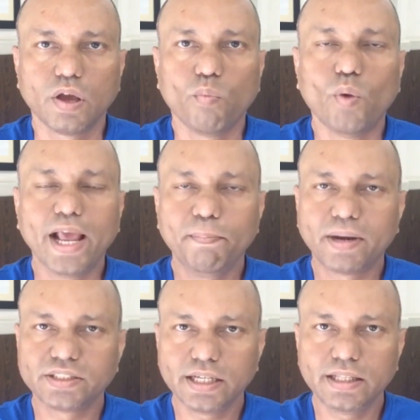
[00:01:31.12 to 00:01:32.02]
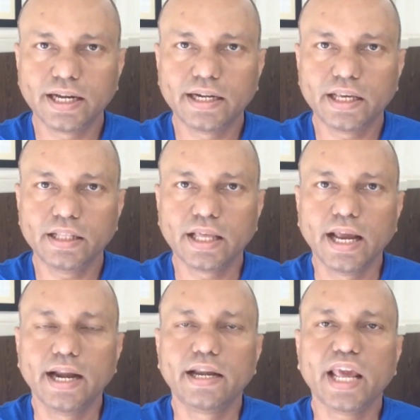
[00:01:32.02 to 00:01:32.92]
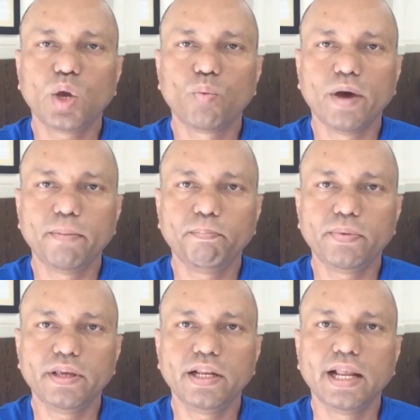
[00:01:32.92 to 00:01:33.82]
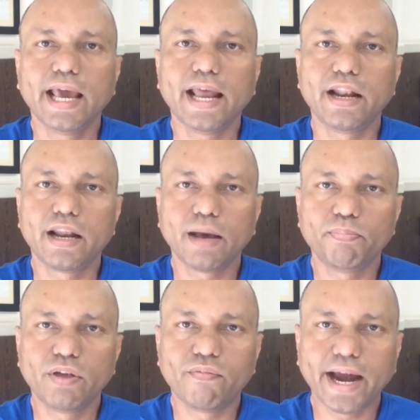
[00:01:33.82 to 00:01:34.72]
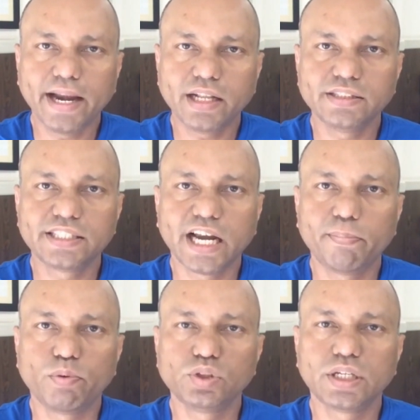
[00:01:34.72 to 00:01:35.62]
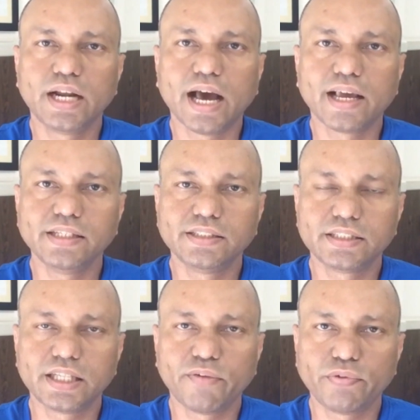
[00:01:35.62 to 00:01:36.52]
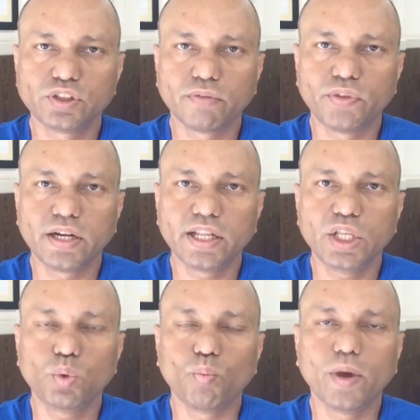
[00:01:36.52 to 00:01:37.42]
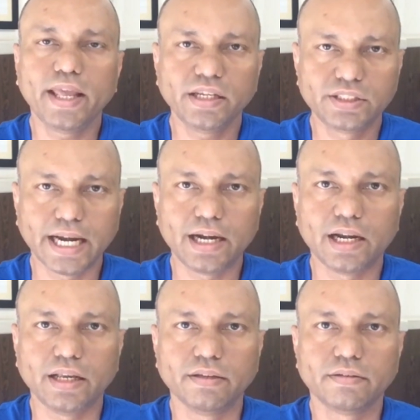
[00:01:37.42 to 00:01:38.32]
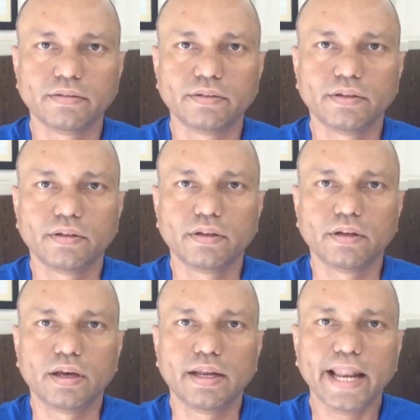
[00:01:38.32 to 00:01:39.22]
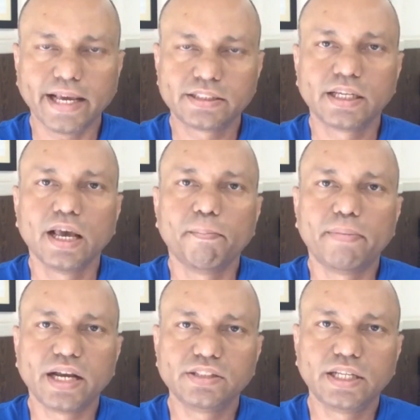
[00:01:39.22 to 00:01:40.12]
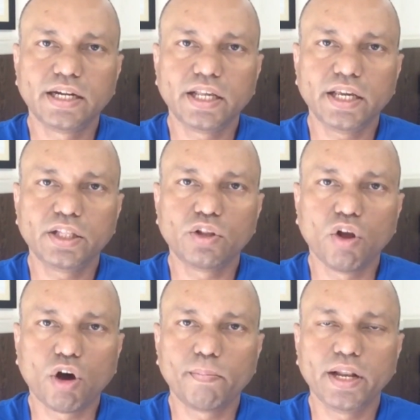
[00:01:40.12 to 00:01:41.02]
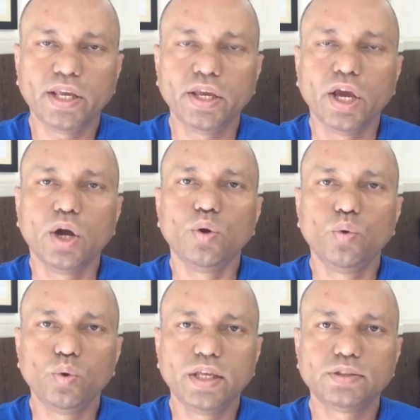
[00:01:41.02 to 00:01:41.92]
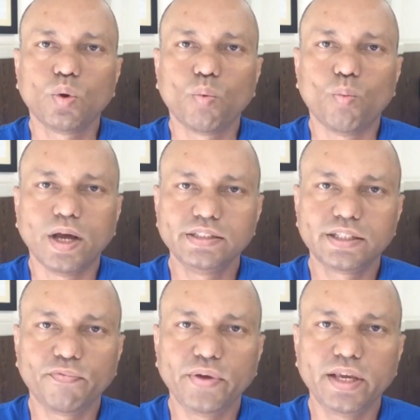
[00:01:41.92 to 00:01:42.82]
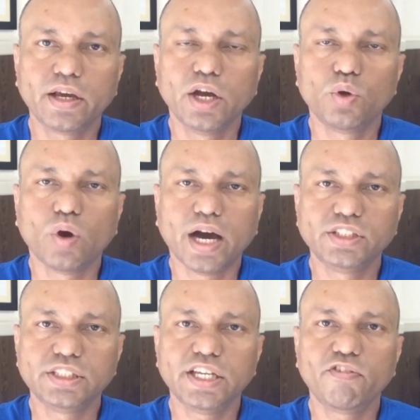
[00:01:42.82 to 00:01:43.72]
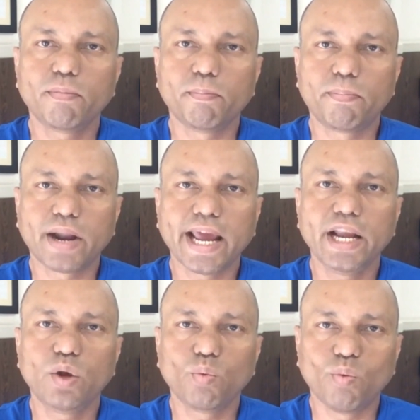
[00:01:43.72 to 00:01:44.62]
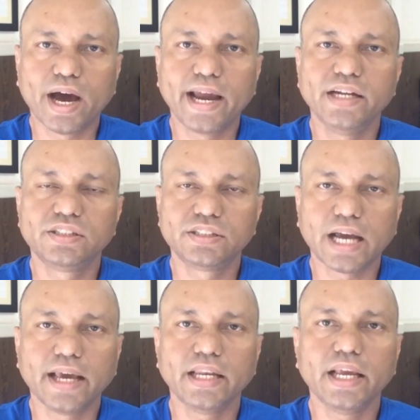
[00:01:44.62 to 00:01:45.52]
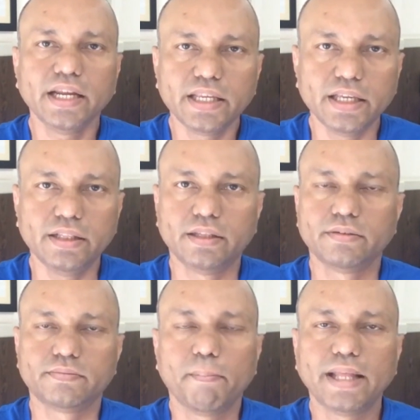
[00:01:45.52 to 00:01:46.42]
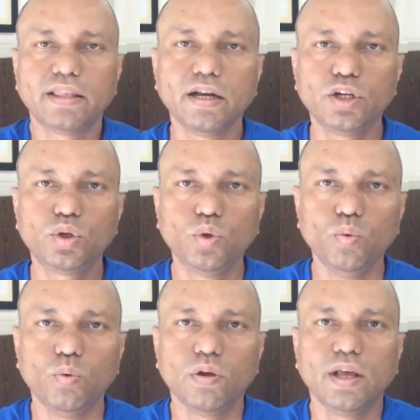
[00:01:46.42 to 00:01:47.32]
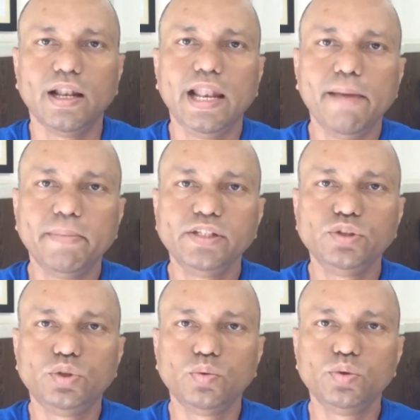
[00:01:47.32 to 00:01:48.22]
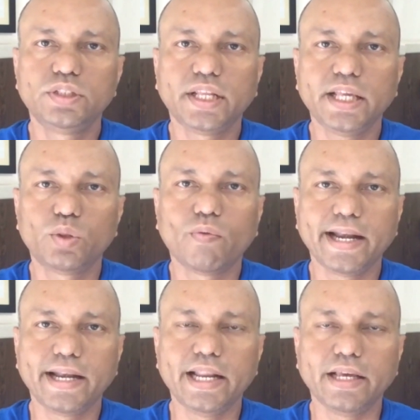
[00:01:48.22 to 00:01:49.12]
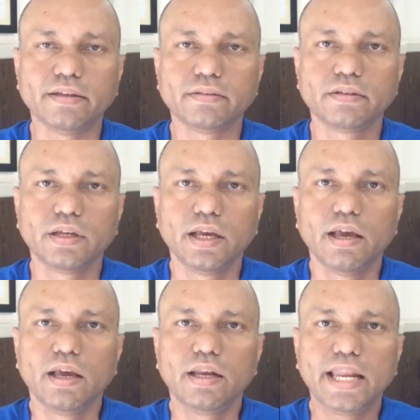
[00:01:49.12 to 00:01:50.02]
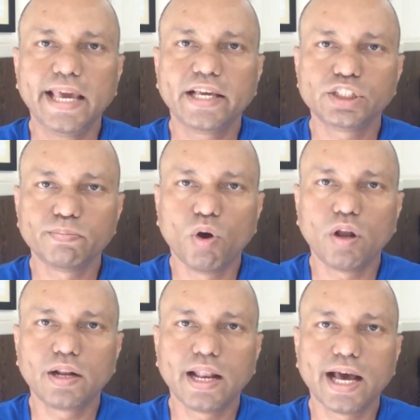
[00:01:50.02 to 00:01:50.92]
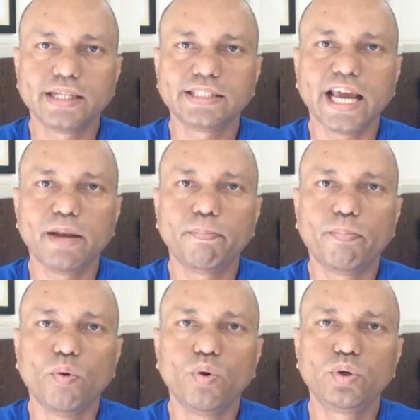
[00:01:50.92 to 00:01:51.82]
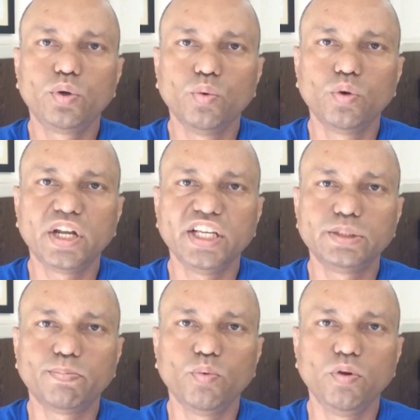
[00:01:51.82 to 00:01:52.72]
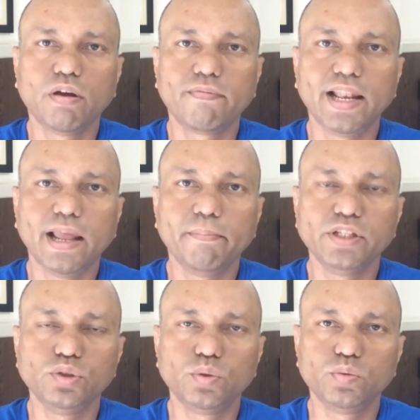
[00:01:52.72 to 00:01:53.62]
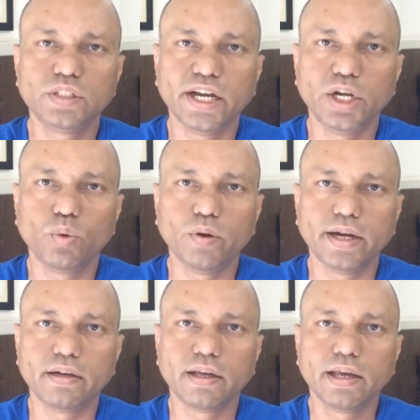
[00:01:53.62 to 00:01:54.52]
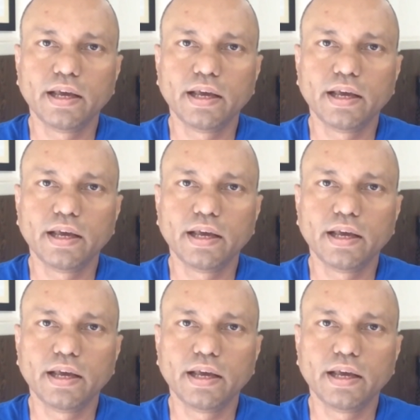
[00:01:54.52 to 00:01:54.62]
While brushing the teeth, take one peel and rub the white inside portion against the surface of the teeth very gently. Next, brush the teeth normally. Do this once a week to achieve bright, white, shining teeth. Method 2. Lemon juice teeth whitening. Take a small glass and pour 2 teaspoons of lemon juice into it.